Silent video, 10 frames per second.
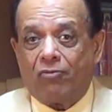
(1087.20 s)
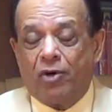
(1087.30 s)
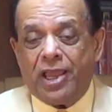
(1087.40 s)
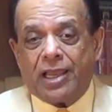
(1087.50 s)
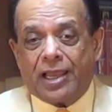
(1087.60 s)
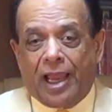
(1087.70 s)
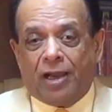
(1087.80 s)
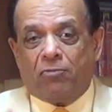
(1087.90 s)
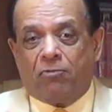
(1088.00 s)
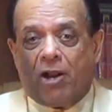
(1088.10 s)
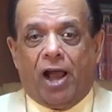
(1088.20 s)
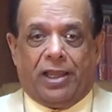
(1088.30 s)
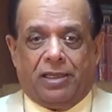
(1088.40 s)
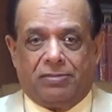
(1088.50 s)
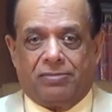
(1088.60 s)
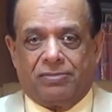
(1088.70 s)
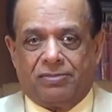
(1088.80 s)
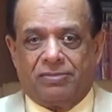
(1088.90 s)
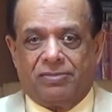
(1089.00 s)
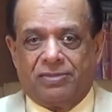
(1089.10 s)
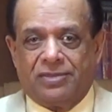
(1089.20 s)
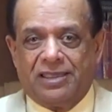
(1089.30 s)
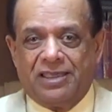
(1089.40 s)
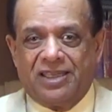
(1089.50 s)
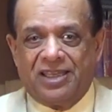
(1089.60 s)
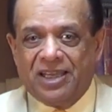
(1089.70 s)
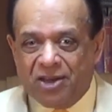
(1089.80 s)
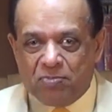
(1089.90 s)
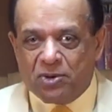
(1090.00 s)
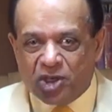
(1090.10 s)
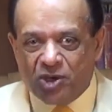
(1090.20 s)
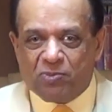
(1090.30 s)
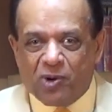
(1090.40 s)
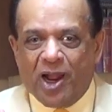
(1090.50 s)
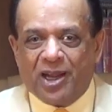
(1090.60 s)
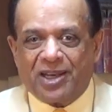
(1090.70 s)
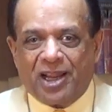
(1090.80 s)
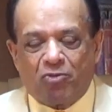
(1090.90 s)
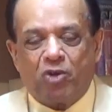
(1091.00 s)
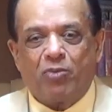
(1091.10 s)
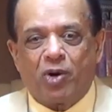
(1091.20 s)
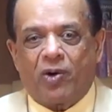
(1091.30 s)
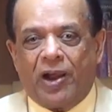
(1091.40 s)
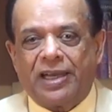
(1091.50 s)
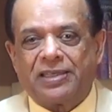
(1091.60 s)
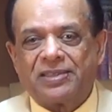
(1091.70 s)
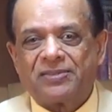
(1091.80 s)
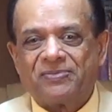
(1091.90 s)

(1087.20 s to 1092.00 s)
we can fly. Bishop Wright and Wilbur Wright,